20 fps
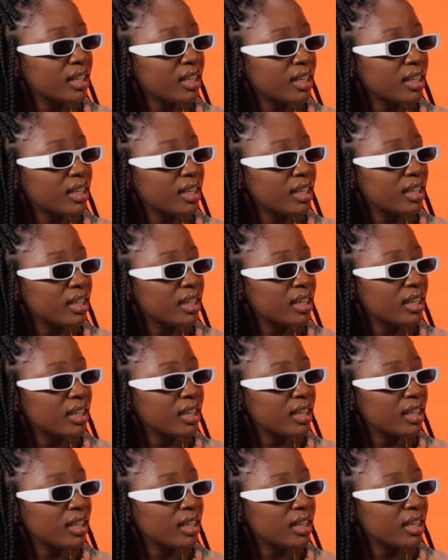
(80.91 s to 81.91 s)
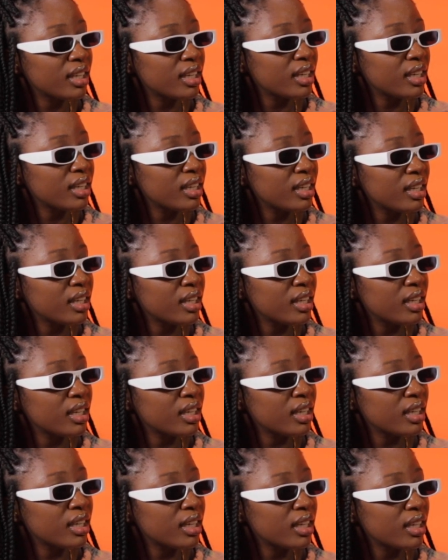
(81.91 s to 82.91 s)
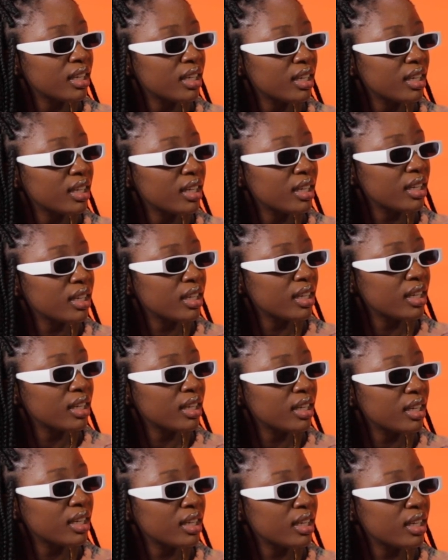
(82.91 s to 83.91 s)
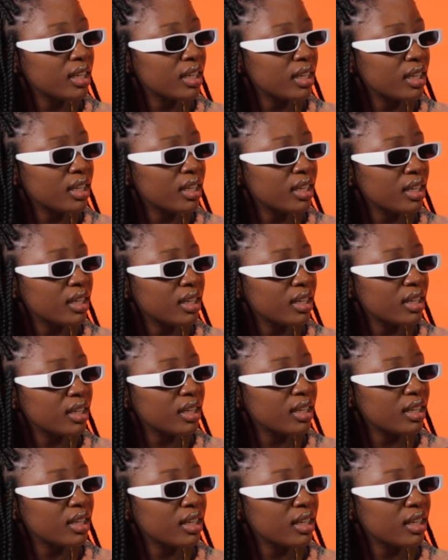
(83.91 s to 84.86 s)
[no speech]